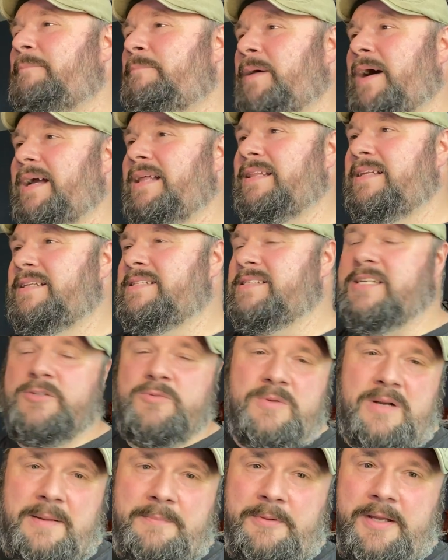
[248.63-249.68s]
Pilots, because
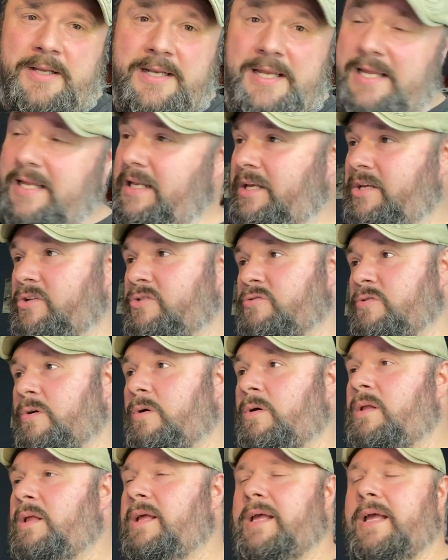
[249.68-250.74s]
we're not playing any
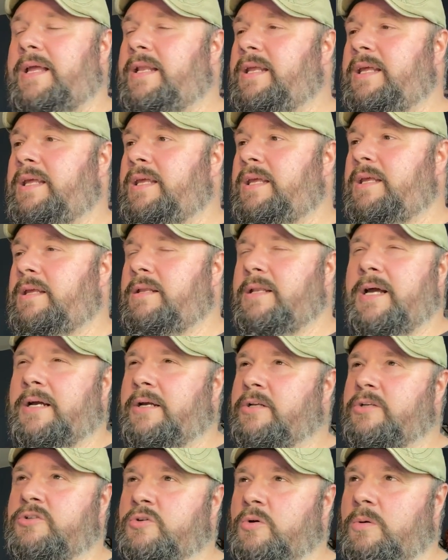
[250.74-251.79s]
control,
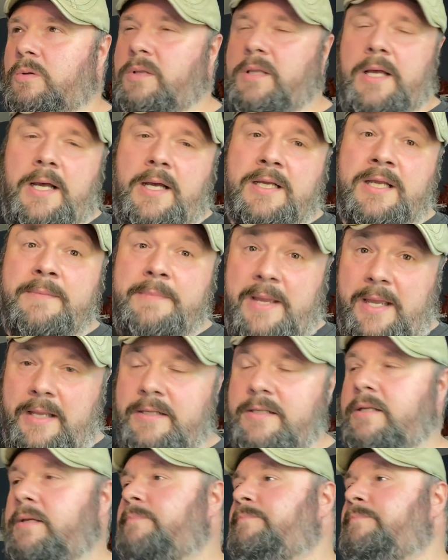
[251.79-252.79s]
command.